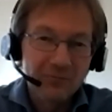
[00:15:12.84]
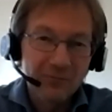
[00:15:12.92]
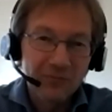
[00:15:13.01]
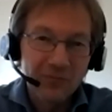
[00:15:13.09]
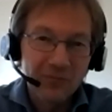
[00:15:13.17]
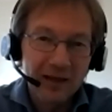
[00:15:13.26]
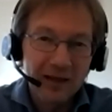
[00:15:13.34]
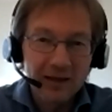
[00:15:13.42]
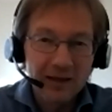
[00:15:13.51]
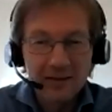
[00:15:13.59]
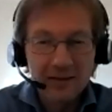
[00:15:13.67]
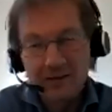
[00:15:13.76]
the end, I did
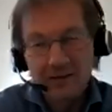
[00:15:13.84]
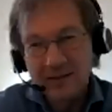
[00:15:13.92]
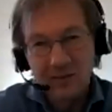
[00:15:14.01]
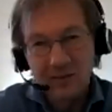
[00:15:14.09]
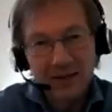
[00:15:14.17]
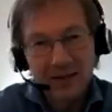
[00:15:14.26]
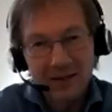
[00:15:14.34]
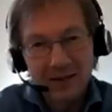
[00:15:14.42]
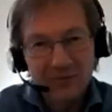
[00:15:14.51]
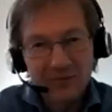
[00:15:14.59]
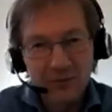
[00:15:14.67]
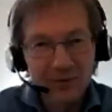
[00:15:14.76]
something else for
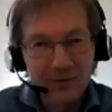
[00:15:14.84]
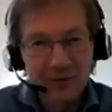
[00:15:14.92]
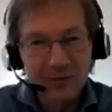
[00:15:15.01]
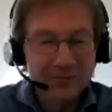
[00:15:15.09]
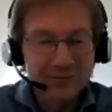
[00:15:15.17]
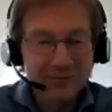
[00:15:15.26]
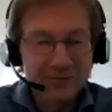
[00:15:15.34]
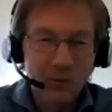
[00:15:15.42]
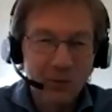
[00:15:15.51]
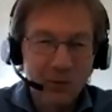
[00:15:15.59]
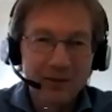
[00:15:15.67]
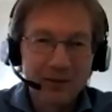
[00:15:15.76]
a while, but now
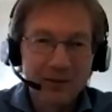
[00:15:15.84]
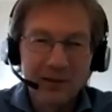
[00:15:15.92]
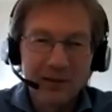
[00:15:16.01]
I'm back.